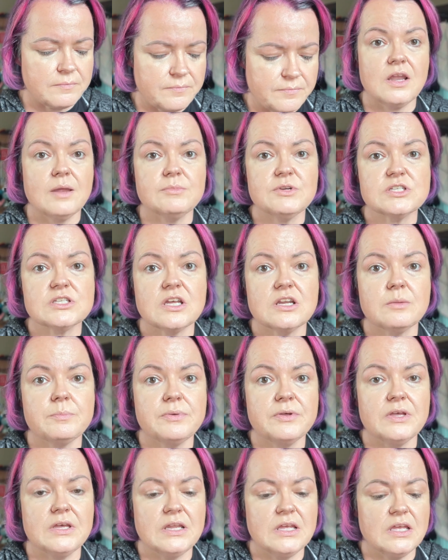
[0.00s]
and I'm just going to
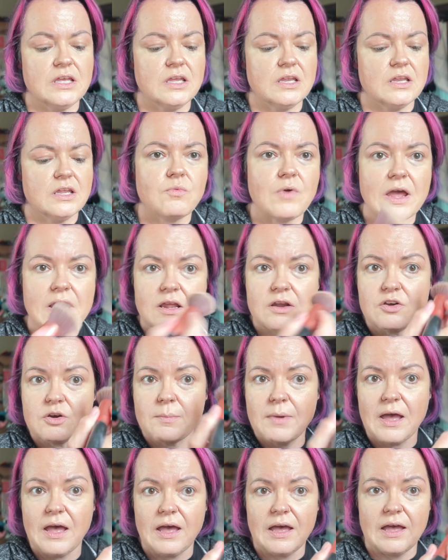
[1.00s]
put it right under
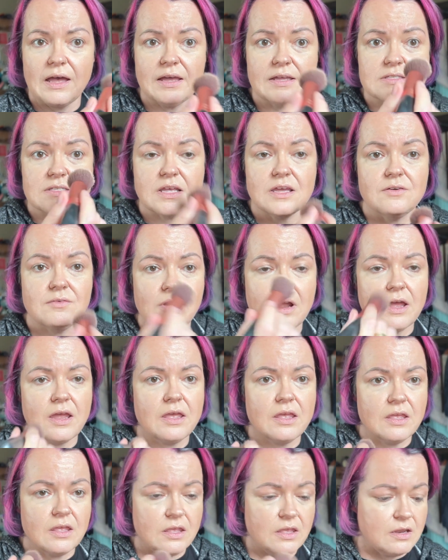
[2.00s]
my eyes and right
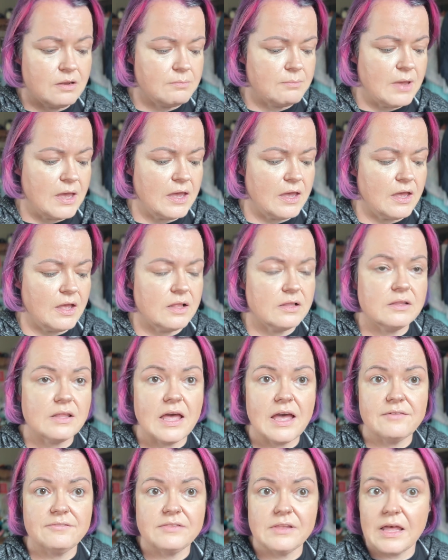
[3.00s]
in my
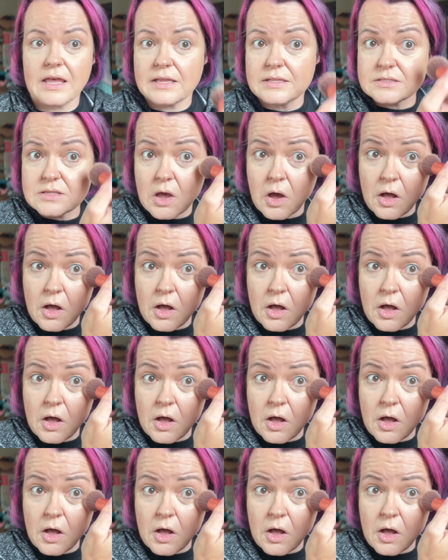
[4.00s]
laugh lines,